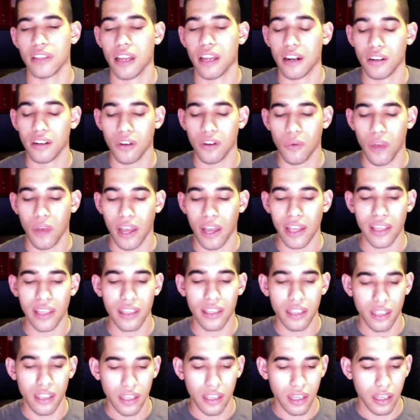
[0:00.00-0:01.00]
I don't know
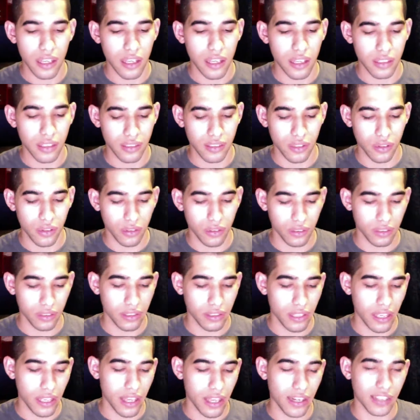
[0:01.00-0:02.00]
why. So
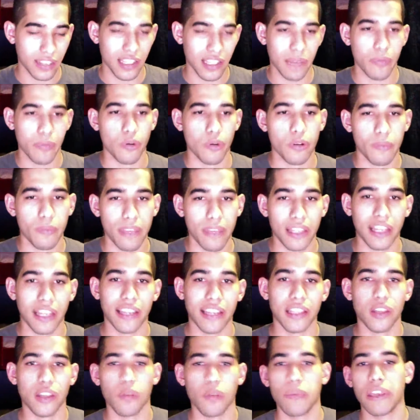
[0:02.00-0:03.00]
an example would be
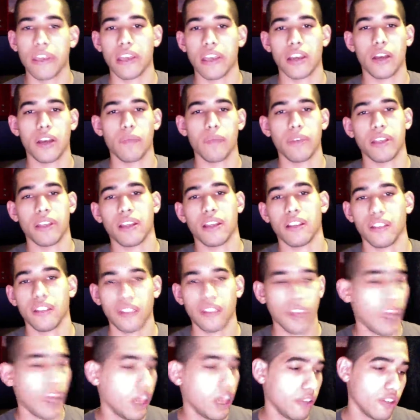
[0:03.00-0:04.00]
like they'll be up in
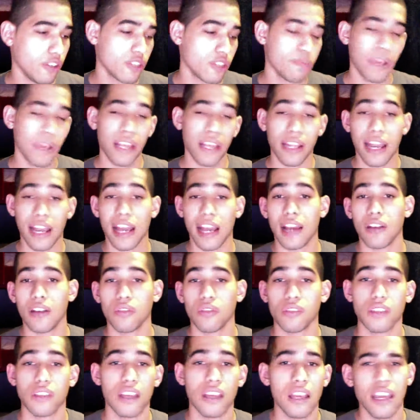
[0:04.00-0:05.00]
Oliver's penthouse,